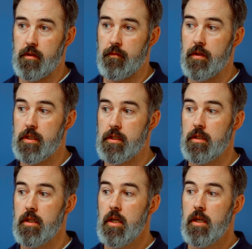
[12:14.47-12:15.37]
If
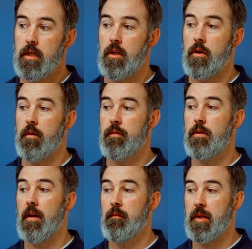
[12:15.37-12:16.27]
it's, you know, if
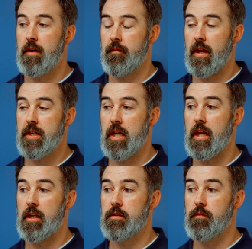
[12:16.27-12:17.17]
you have plantar
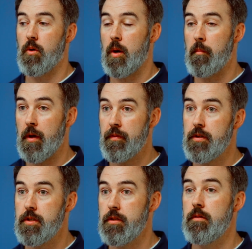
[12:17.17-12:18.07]
fasciitis for a month
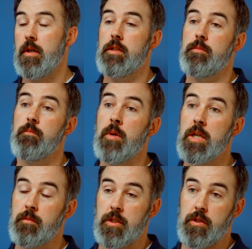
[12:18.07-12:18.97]
or two, it's
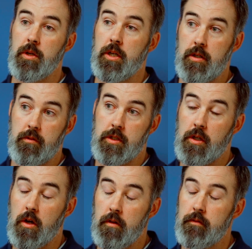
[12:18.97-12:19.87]
much, much quicker to
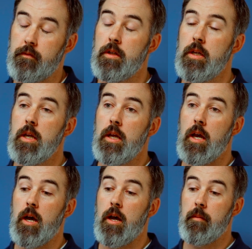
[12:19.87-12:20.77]
resolve
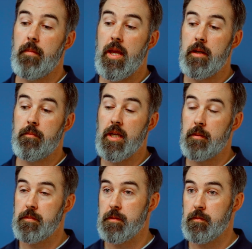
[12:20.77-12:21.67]
and
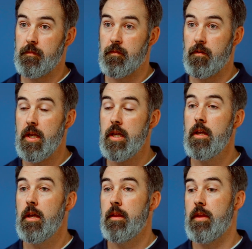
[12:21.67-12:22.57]
become symptom-free
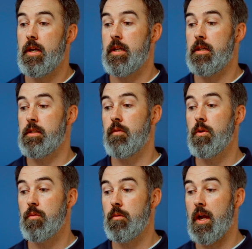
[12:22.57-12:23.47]
than it is if
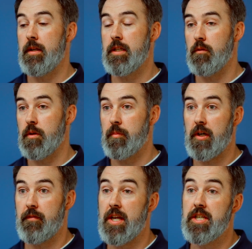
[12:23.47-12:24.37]
you deal with
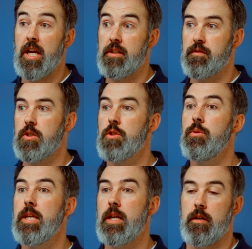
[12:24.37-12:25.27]
plantar fasciitis for
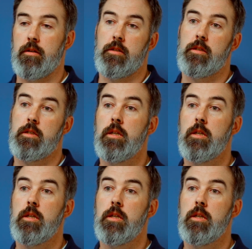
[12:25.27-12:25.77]
2 years.